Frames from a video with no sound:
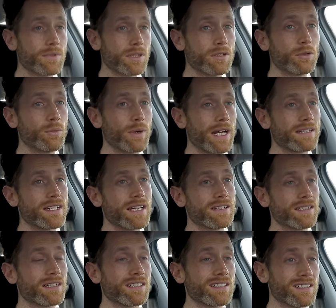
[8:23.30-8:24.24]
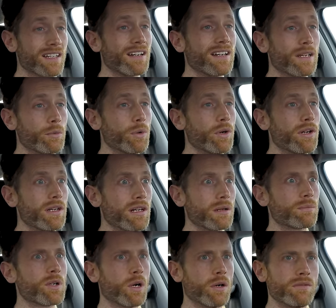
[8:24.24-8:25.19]
to do wear testing, I certainly would, and
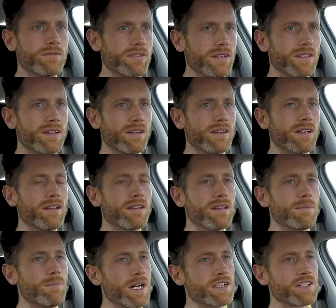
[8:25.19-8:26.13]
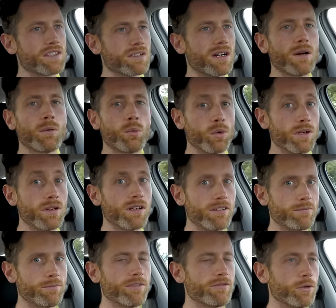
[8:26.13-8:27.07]
I'm confident that the budget tyre wouldn't
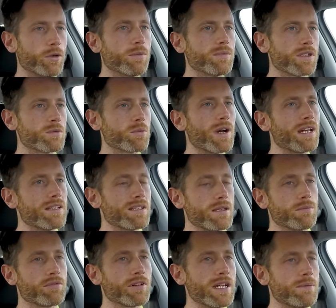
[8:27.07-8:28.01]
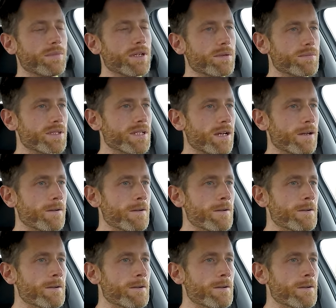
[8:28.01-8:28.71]
have performed as well as the premium. So